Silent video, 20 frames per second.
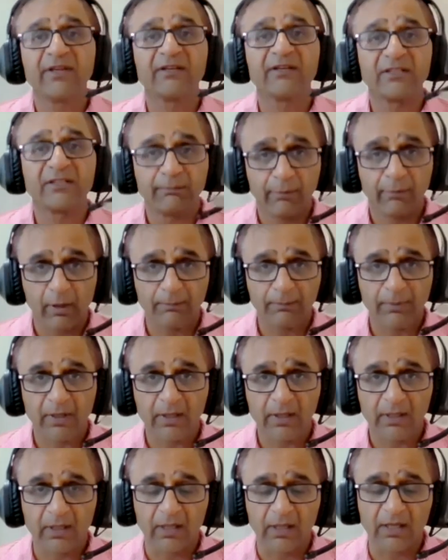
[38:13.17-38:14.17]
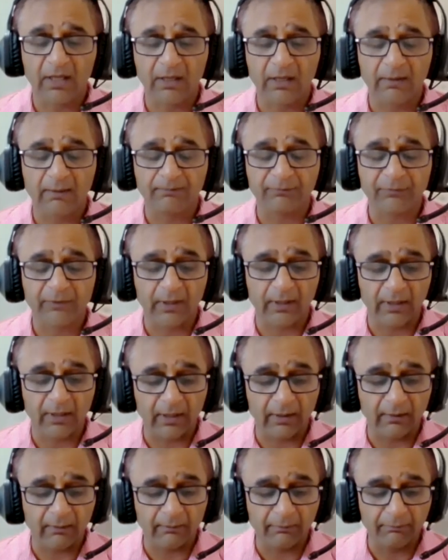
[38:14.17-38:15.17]
is a proper
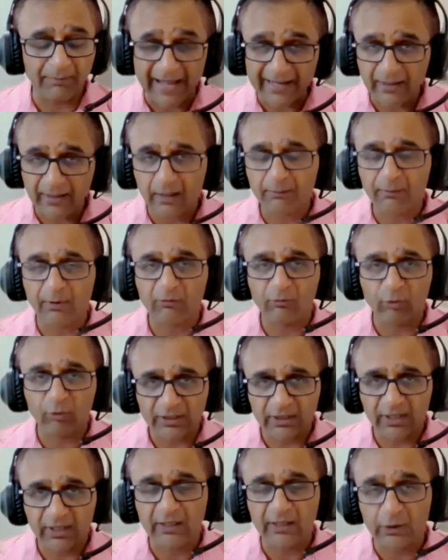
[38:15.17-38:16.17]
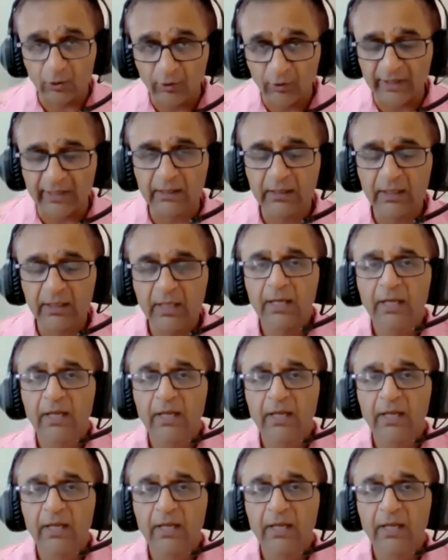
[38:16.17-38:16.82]
backup of what they are doing.